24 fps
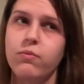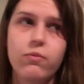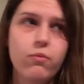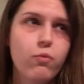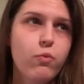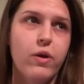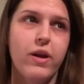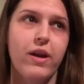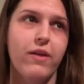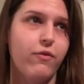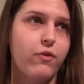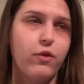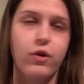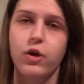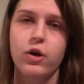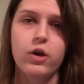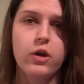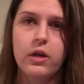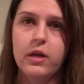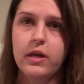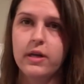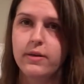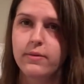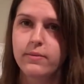whatever
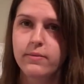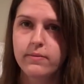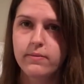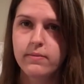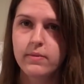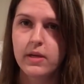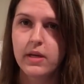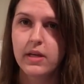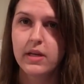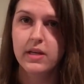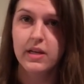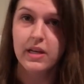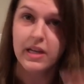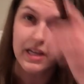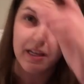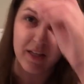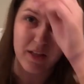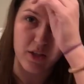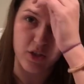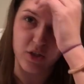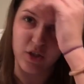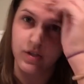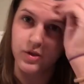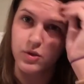in
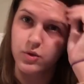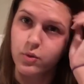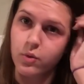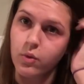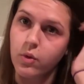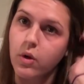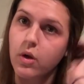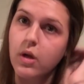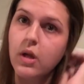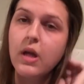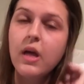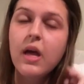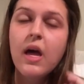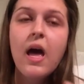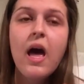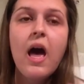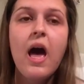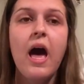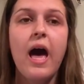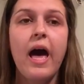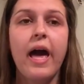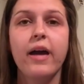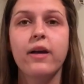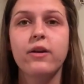English at school,
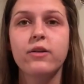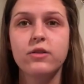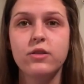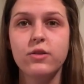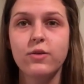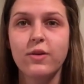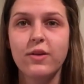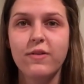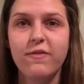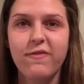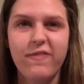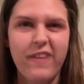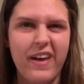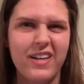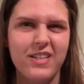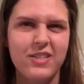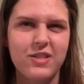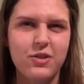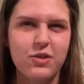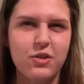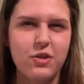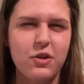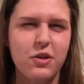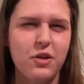I could do it
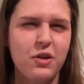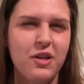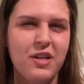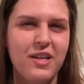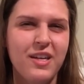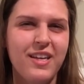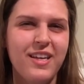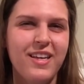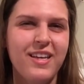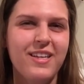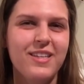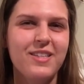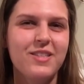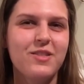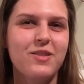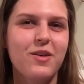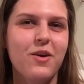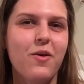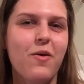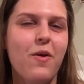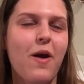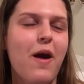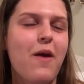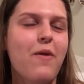faster,
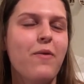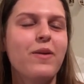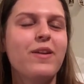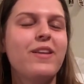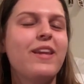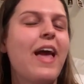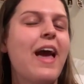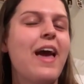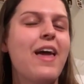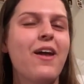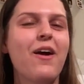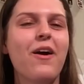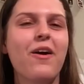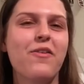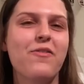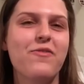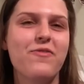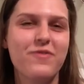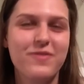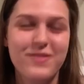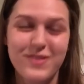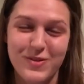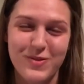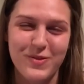so I would get
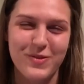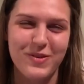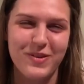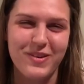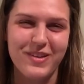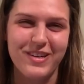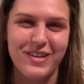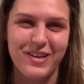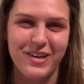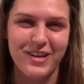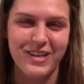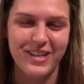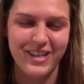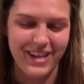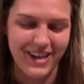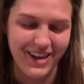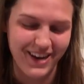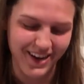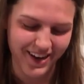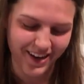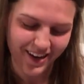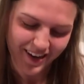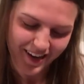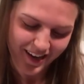off school
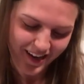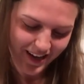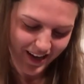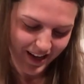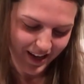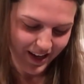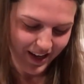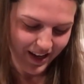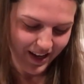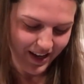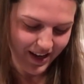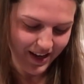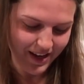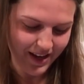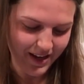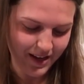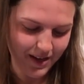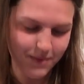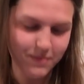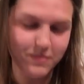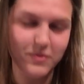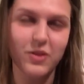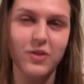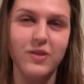earlier,
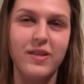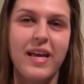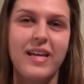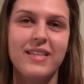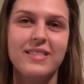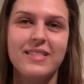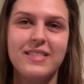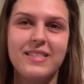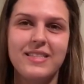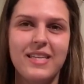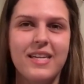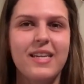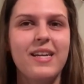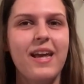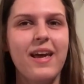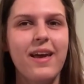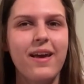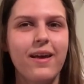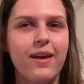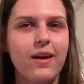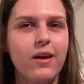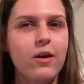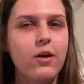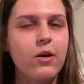so that did
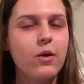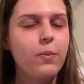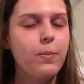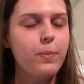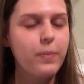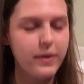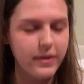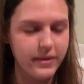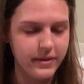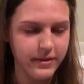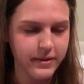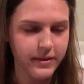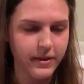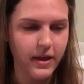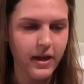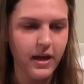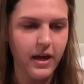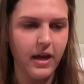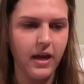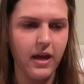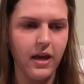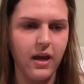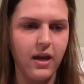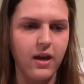help.
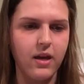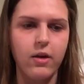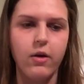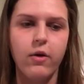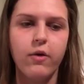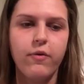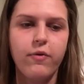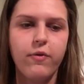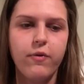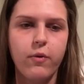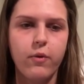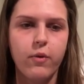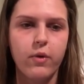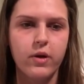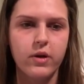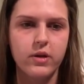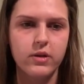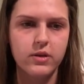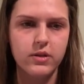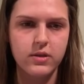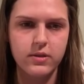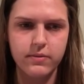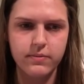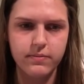And of
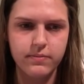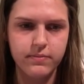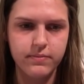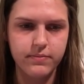course,